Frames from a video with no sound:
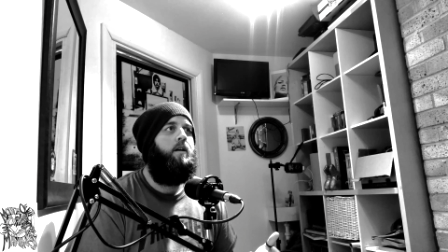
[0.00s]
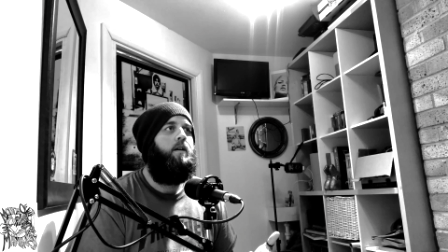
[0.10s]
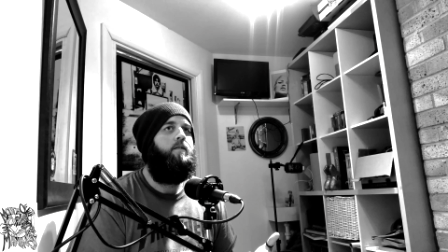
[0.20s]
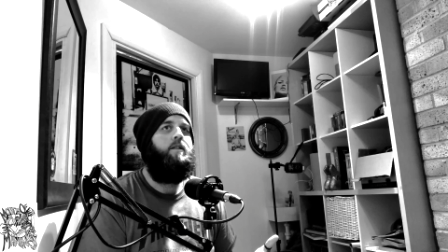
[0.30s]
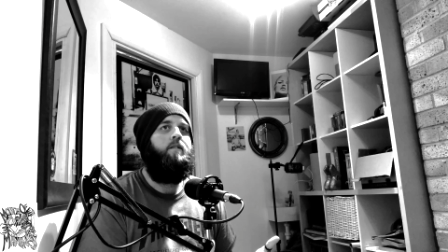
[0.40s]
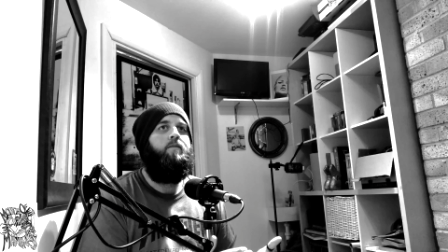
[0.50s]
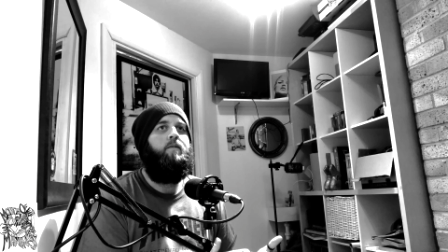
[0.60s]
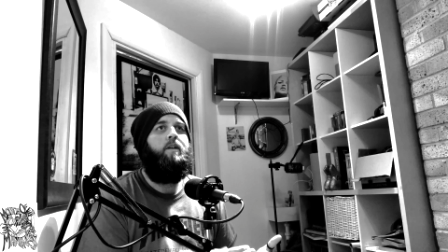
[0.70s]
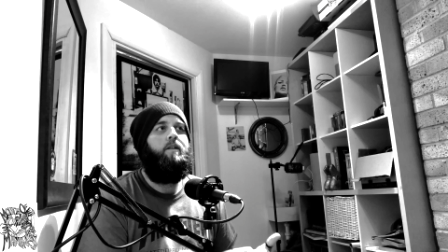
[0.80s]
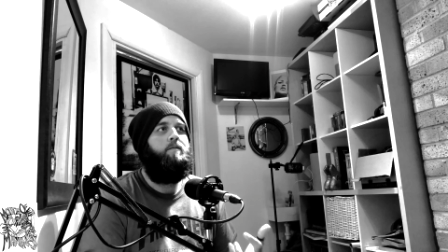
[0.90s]
I have stuff when
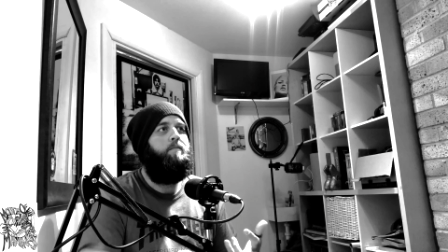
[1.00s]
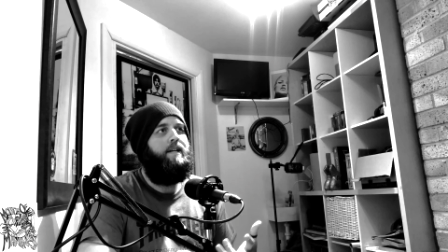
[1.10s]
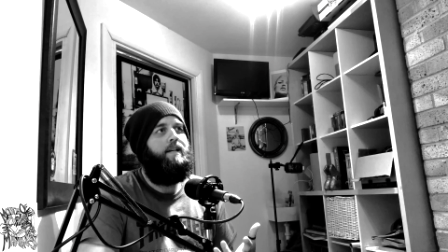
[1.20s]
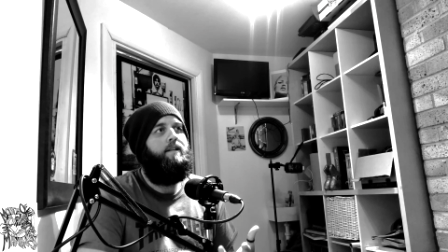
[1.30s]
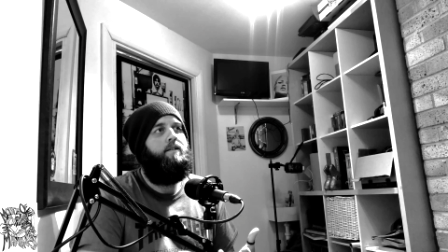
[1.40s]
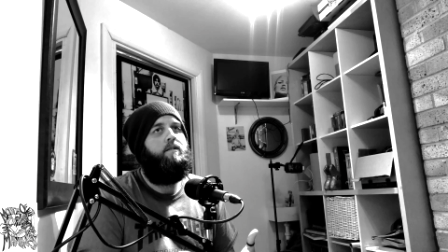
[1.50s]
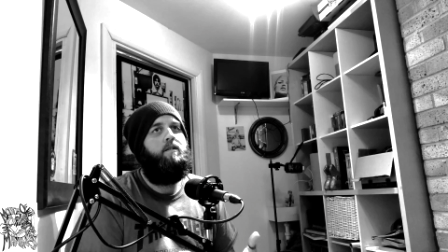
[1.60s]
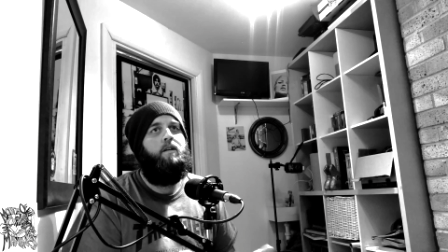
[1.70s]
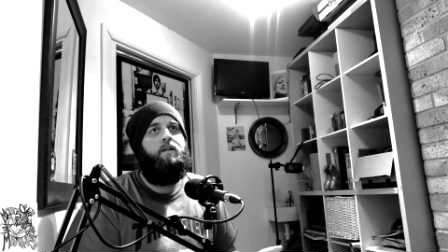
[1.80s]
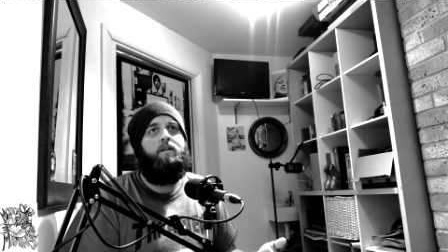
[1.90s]
I go to meetings.
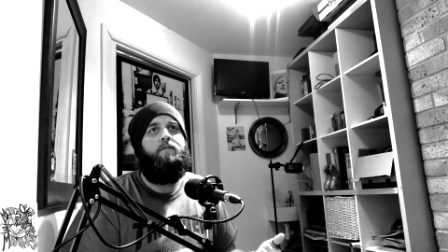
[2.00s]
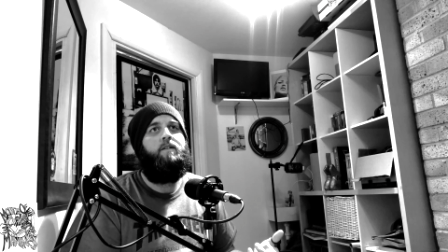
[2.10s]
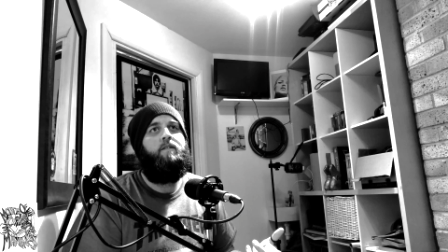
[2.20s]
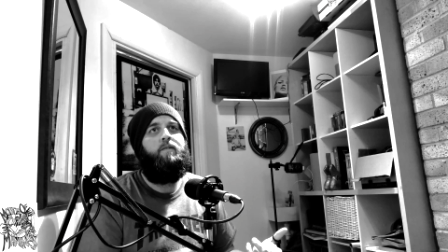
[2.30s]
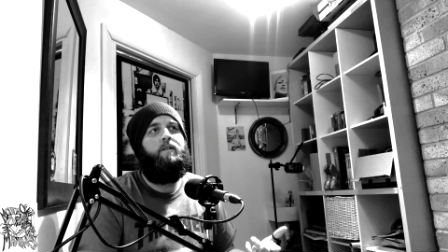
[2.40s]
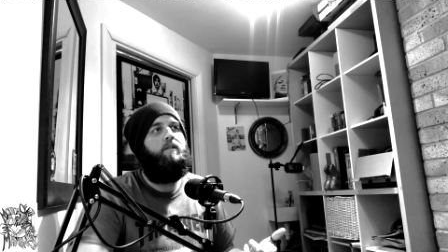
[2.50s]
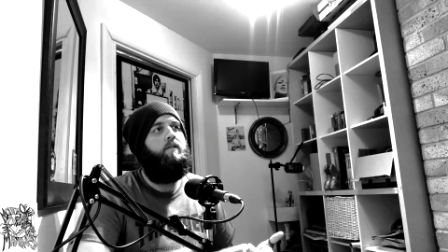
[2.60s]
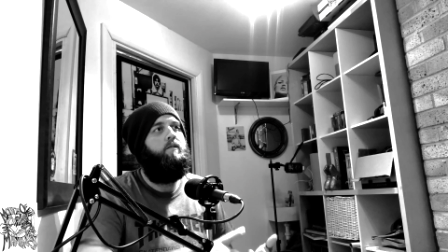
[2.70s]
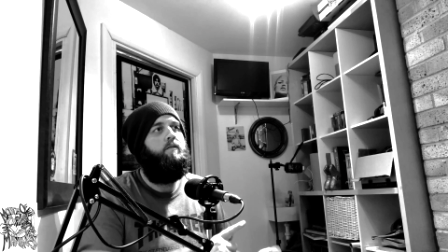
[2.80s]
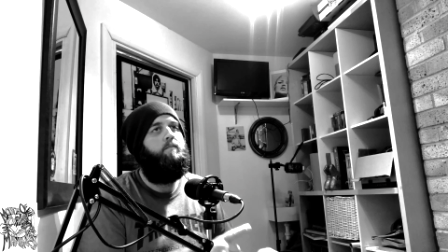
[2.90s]
I have stuff when I
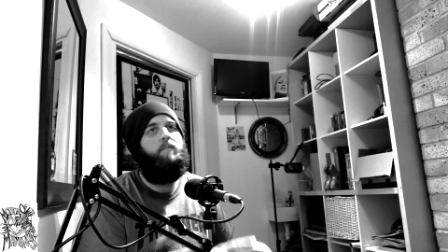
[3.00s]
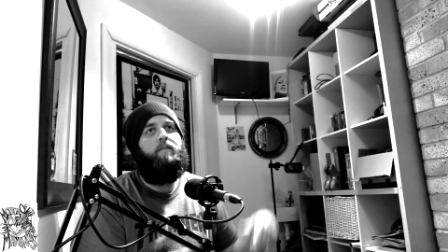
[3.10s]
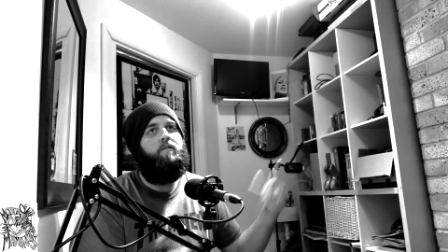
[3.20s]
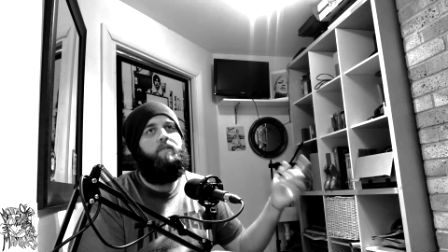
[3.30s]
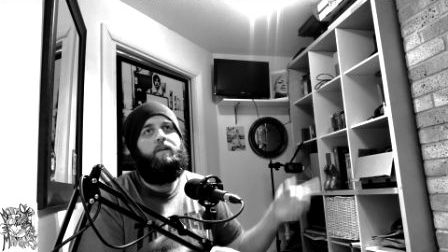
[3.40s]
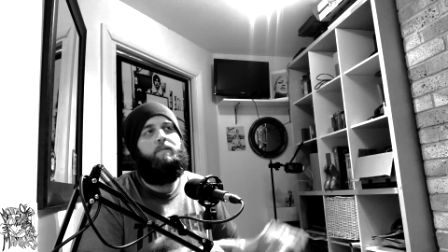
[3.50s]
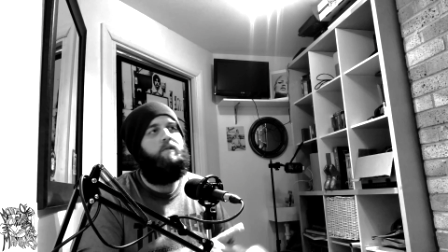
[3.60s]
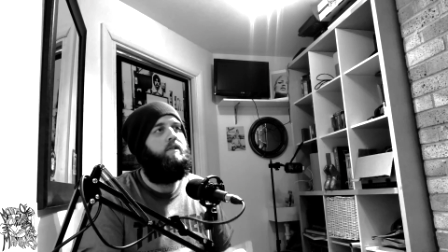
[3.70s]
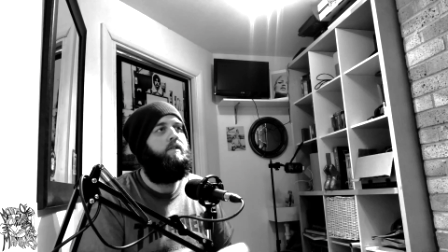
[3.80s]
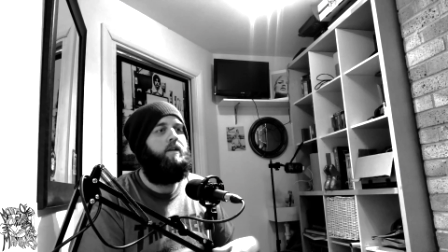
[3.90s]
do other things,
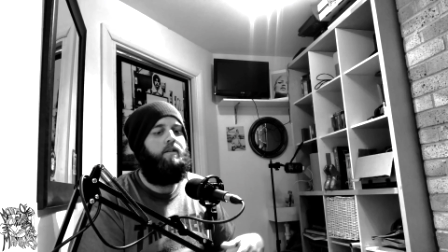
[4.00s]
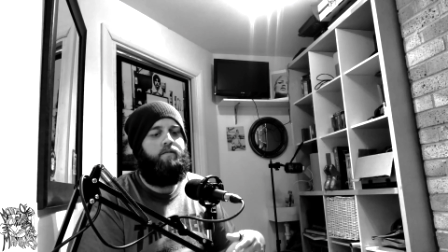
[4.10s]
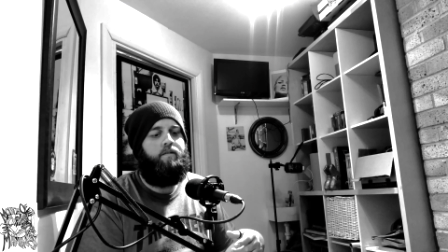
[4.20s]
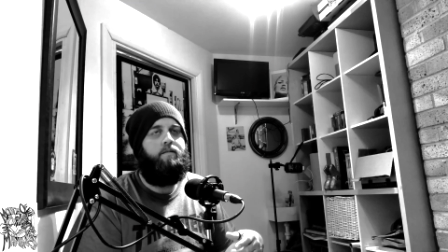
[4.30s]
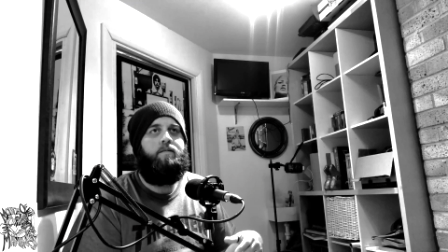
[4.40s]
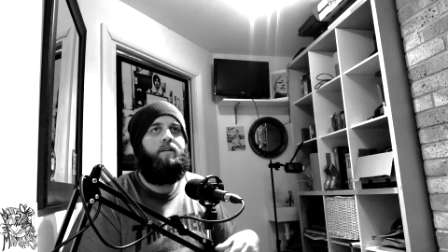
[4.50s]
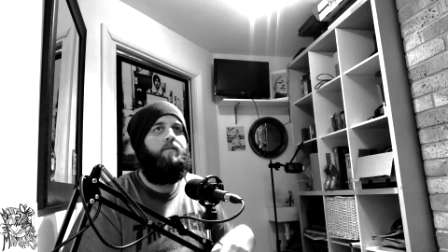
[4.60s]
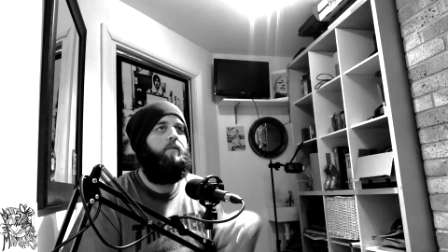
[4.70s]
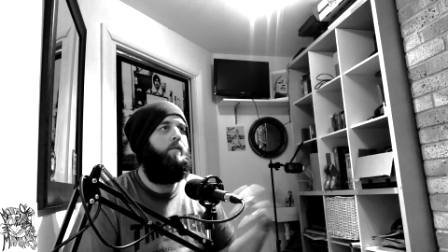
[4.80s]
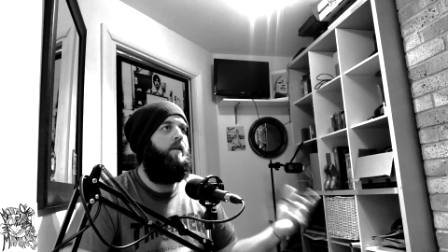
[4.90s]
music stuff and stuff
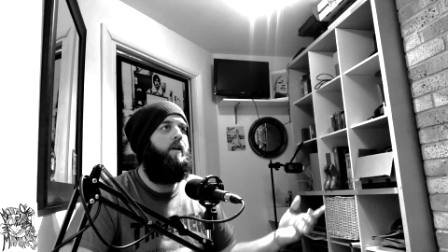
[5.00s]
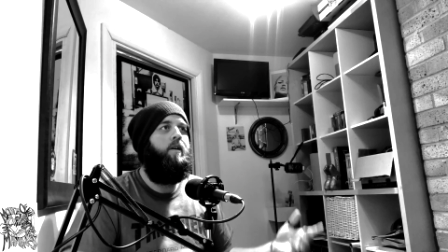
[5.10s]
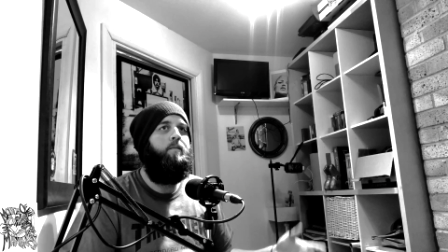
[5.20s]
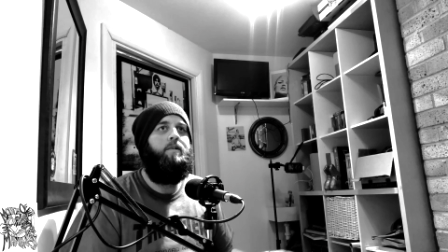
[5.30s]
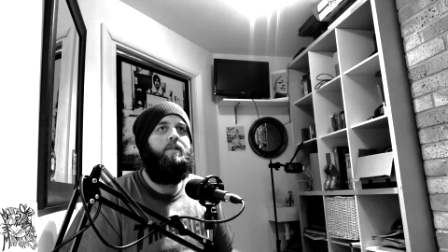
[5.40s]
that I wear at home.